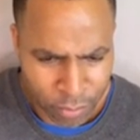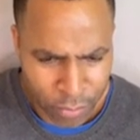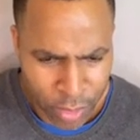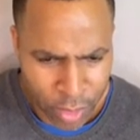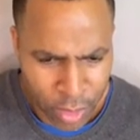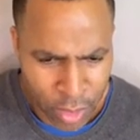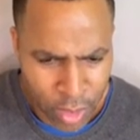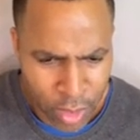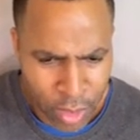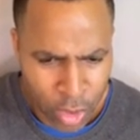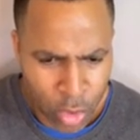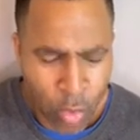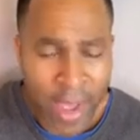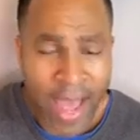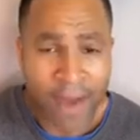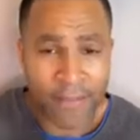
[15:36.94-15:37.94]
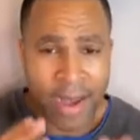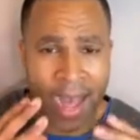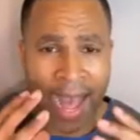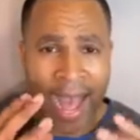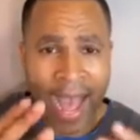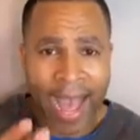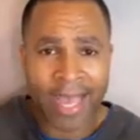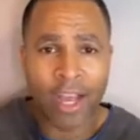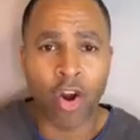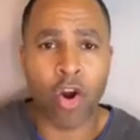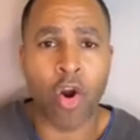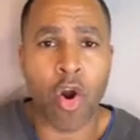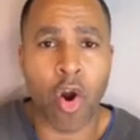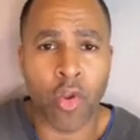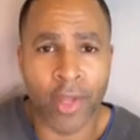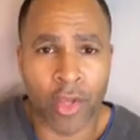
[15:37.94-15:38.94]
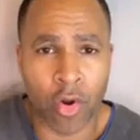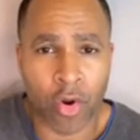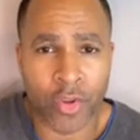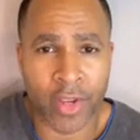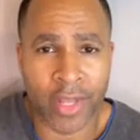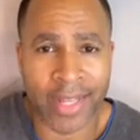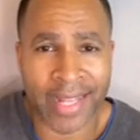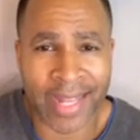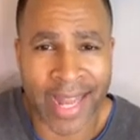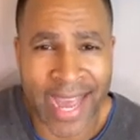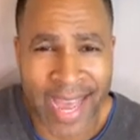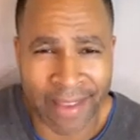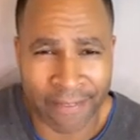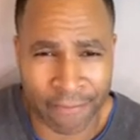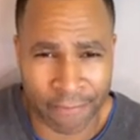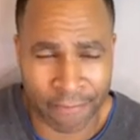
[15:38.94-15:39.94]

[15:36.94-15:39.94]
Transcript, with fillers: You have a high calling on your life